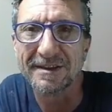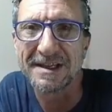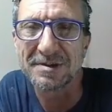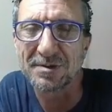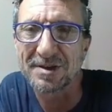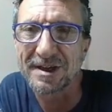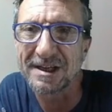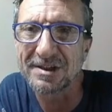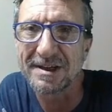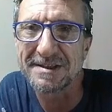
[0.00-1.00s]
There's all the
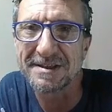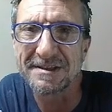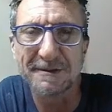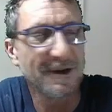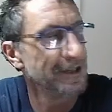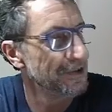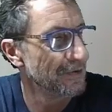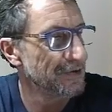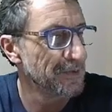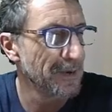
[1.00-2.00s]
shad traces going
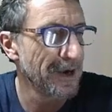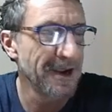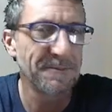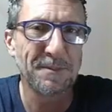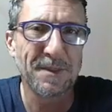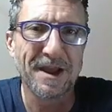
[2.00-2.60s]
through to the bay,